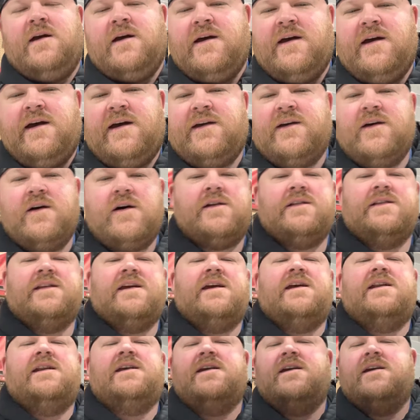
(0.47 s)
Hey y'all,
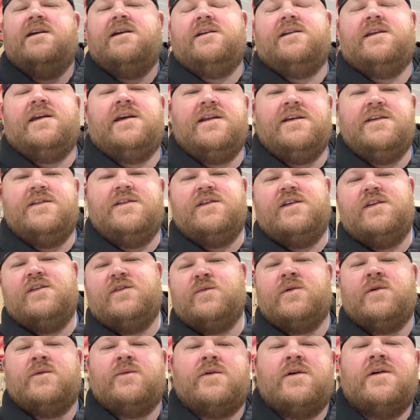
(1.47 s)
Danny here, Danny Z's
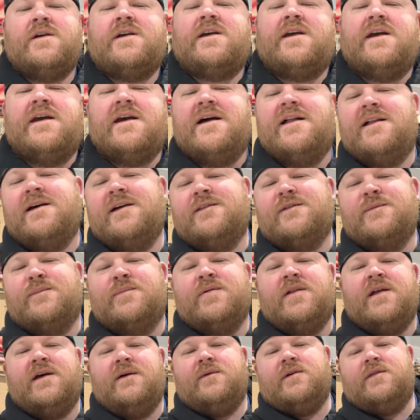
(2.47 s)
Woodworking. I like to
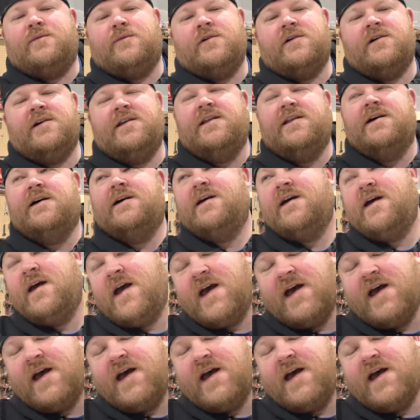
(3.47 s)
play with wood.